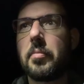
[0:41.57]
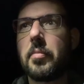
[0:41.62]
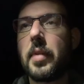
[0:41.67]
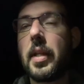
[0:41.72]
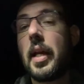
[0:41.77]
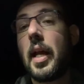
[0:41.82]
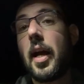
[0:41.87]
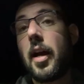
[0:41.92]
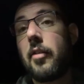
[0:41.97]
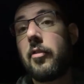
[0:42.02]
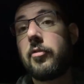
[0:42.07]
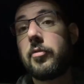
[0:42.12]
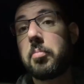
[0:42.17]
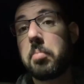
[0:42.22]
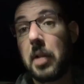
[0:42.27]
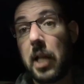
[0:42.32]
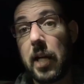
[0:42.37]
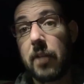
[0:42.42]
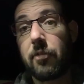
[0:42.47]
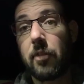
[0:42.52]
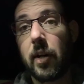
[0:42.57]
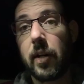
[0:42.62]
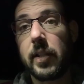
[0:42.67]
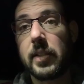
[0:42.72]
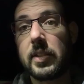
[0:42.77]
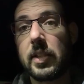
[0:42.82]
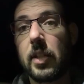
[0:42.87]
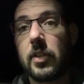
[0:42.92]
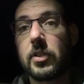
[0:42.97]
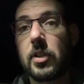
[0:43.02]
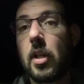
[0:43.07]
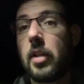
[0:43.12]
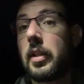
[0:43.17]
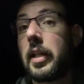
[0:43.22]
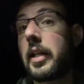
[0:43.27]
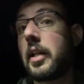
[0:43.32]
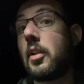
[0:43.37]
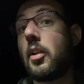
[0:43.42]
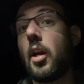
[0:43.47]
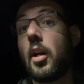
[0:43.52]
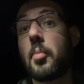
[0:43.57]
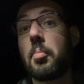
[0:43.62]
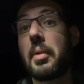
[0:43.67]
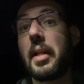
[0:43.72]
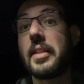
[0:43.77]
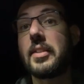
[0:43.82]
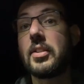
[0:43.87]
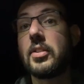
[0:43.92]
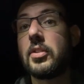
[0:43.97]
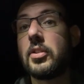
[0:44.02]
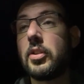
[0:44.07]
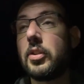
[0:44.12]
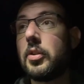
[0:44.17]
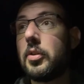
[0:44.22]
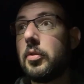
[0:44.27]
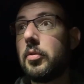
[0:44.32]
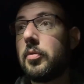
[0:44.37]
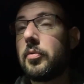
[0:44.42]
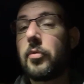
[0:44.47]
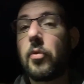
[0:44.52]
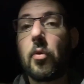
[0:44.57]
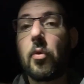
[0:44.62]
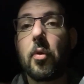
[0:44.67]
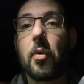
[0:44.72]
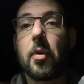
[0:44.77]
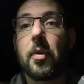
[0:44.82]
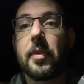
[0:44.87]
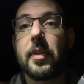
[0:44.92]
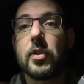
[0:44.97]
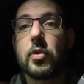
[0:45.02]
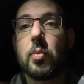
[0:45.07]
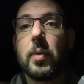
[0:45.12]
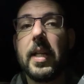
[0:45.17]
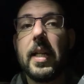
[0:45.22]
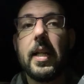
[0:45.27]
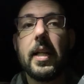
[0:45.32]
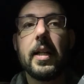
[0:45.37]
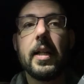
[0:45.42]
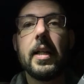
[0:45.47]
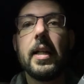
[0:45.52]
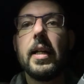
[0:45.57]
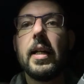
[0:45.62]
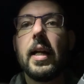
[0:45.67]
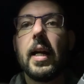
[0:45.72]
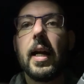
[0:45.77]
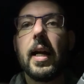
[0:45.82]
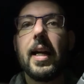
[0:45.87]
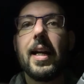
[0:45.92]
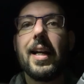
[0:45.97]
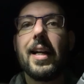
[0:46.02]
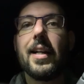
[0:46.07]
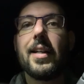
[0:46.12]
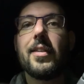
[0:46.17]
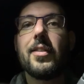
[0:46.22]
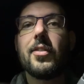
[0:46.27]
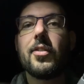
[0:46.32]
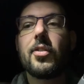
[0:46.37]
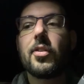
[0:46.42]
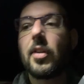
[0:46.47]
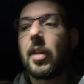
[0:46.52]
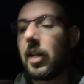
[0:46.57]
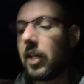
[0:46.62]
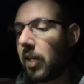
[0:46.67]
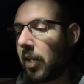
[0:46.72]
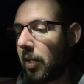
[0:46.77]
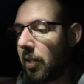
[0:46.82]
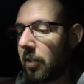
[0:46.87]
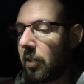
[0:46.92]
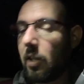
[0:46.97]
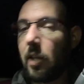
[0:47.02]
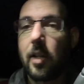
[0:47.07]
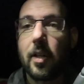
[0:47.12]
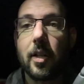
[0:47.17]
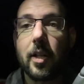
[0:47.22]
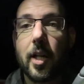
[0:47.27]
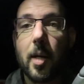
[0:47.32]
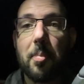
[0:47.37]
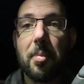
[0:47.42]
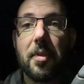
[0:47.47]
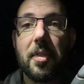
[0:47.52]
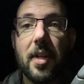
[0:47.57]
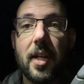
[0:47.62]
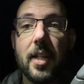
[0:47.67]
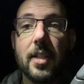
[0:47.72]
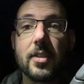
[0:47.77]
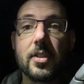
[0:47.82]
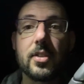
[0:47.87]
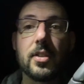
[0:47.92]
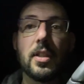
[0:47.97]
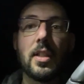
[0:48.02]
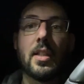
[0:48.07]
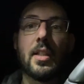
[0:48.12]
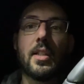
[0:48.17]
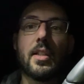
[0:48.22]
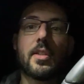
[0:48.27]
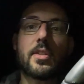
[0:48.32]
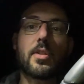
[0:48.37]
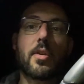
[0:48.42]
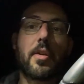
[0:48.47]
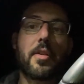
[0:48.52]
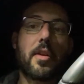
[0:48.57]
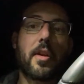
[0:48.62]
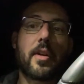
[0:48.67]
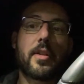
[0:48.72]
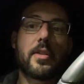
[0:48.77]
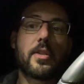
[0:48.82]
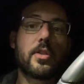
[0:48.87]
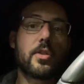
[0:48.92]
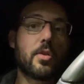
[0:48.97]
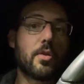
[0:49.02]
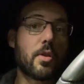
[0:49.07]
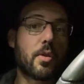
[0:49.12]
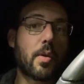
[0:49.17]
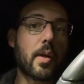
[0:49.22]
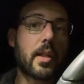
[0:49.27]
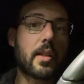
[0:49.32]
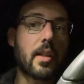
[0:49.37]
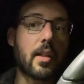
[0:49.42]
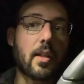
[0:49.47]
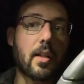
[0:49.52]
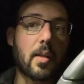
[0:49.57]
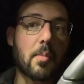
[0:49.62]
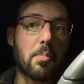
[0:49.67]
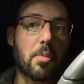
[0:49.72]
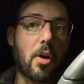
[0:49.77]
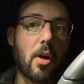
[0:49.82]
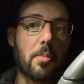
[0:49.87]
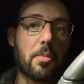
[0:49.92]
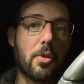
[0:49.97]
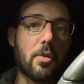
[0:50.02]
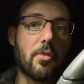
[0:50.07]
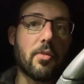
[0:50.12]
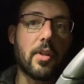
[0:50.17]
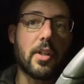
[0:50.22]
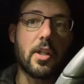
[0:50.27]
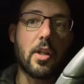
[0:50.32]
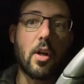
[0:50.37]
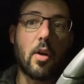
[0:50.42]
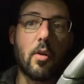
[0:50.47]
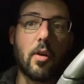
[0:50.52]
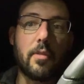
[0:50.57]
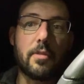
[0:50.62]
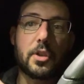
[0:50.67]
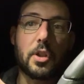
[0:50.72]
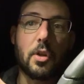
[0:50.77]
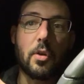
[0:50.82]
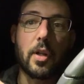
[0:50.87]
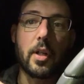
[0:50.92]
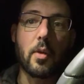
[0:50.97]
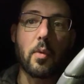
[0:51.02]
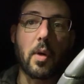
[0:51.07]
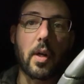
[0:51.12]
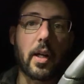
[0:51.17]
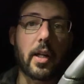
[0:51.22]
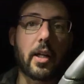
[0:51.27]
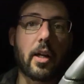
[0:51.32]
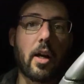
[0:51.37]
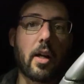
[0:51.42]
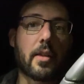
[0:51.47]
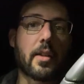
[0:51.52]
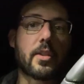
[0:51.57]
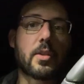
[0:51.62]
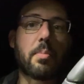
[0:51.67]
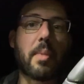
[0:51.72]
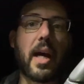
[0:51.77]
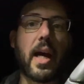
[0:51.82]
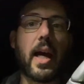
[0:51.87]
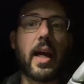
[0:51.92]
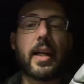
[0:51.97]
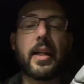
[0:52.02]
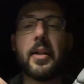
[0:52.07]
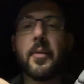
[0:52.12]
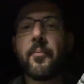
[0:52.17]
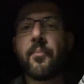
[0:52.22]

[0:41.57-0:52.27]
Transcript: they have Black Friday sales on, like a lot of places do for this week. And I got a couple things. So I thought I'd just do a quick little impromptu video of showing what I got in this bag.